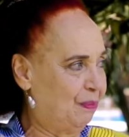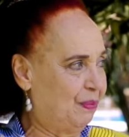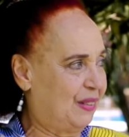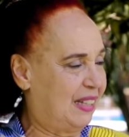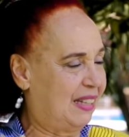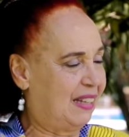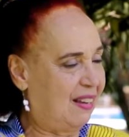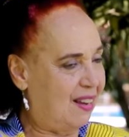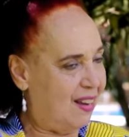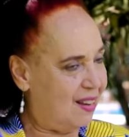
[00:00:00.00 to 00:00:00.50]

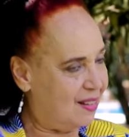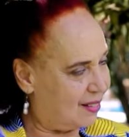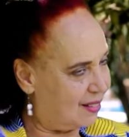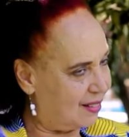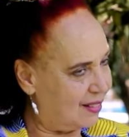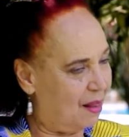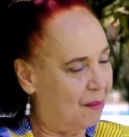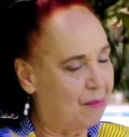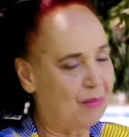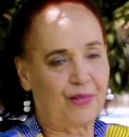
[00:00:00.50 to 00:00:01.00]
Wow. Yes,
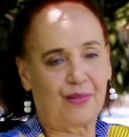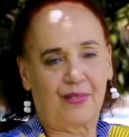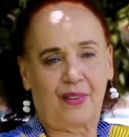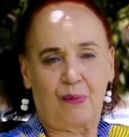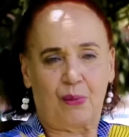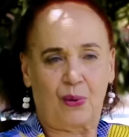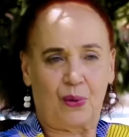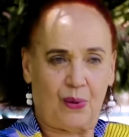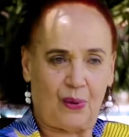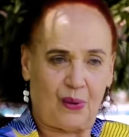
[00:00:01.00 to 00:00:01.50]
some of
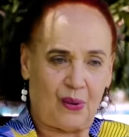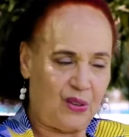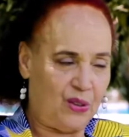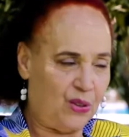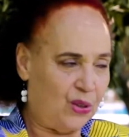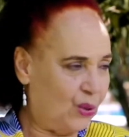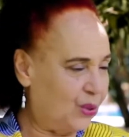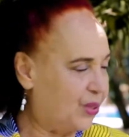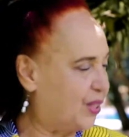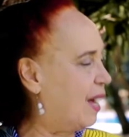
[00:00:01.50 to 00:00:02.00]
them will
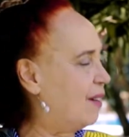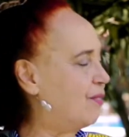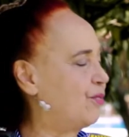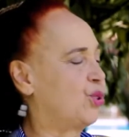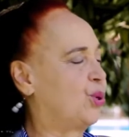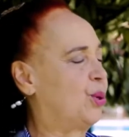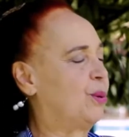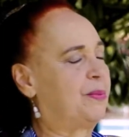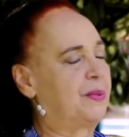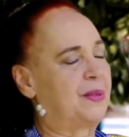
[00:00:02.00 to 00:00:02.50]
not have
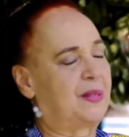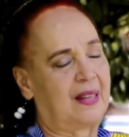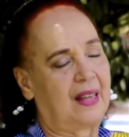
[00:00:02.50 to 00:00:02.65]
jobs.